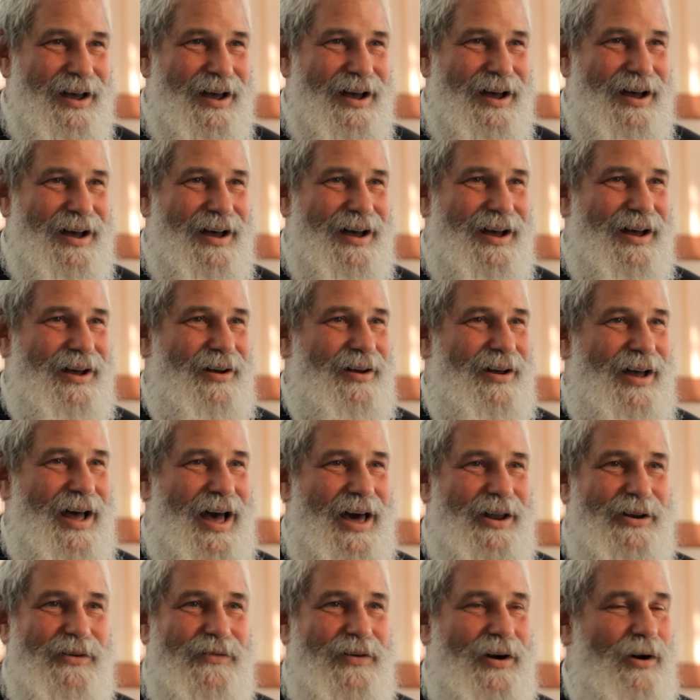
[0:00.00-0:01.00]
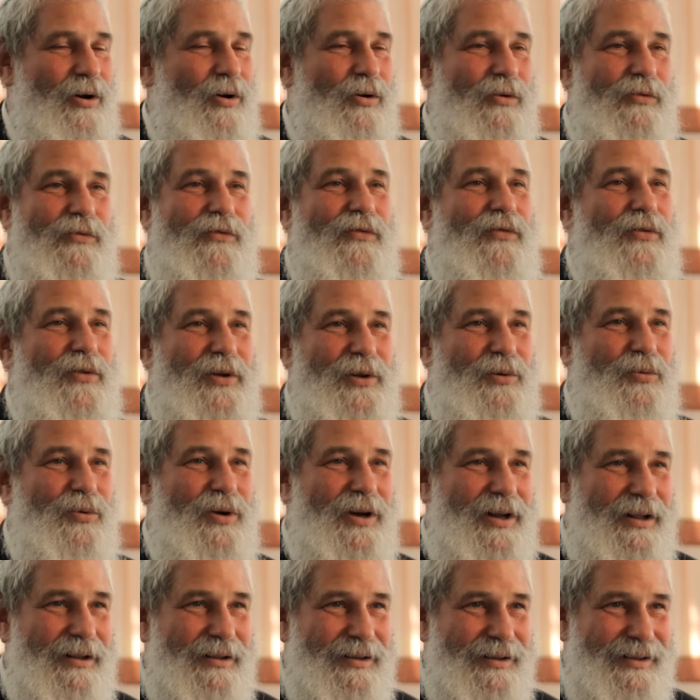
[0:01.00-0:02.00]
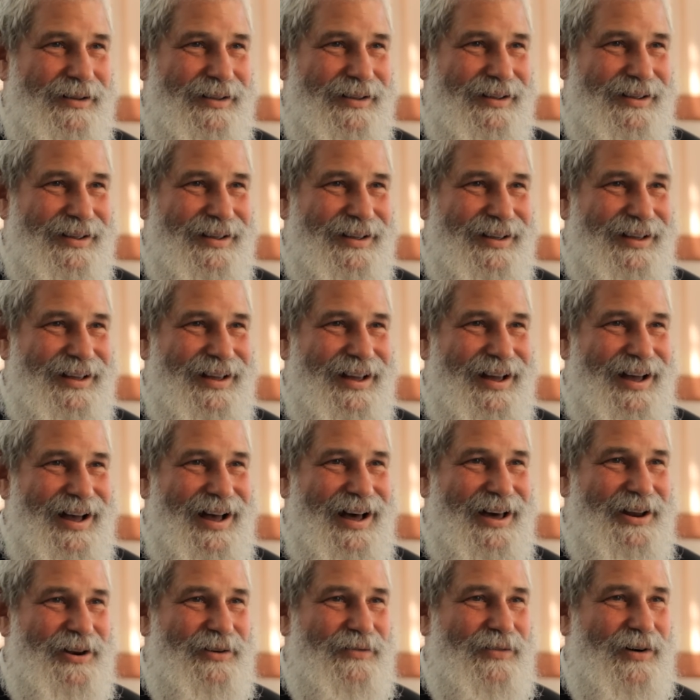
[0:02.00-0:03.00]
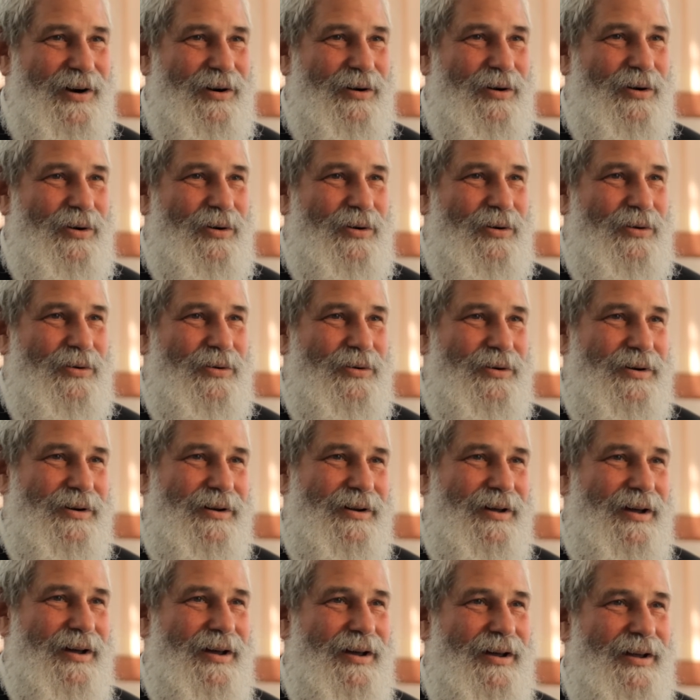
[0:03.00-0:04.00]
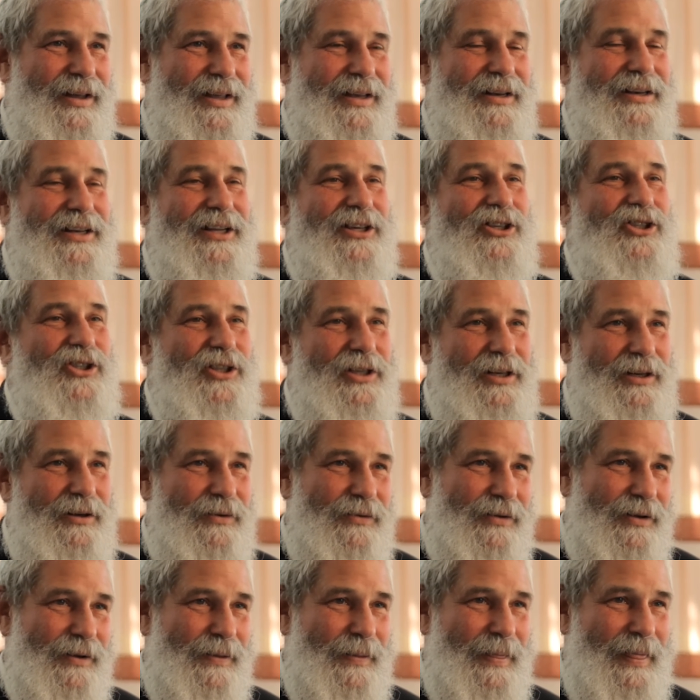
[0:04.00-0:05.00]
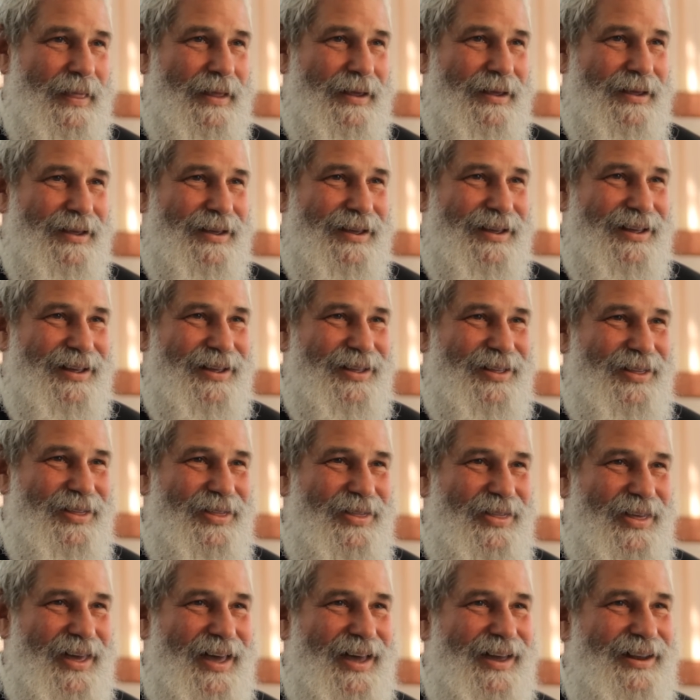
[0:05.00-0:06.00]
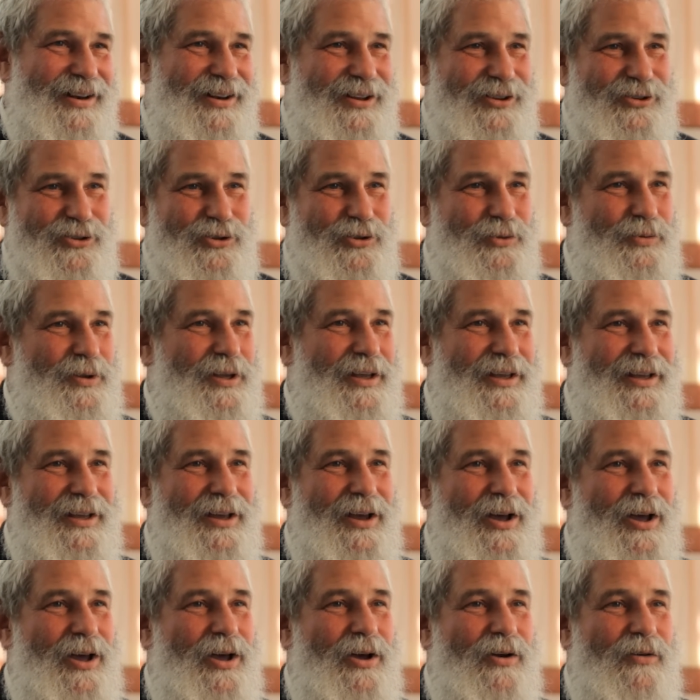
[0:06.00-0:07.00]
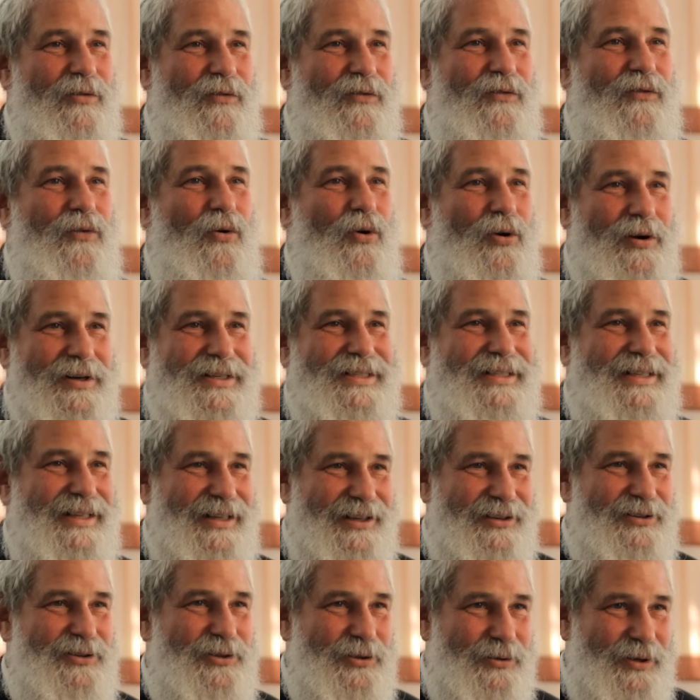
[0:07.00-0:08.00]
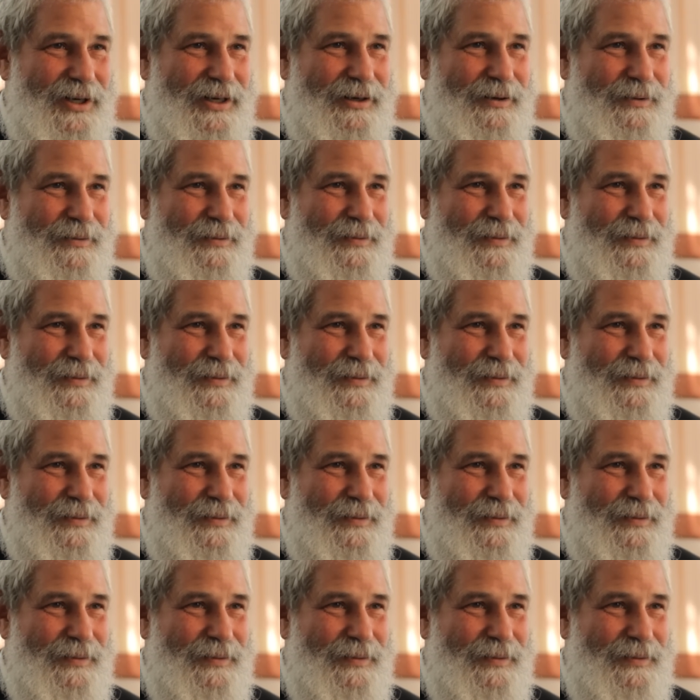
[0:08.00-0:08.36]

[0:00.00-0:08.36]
out of our own free will, out of our own initiative, than to be forced into it.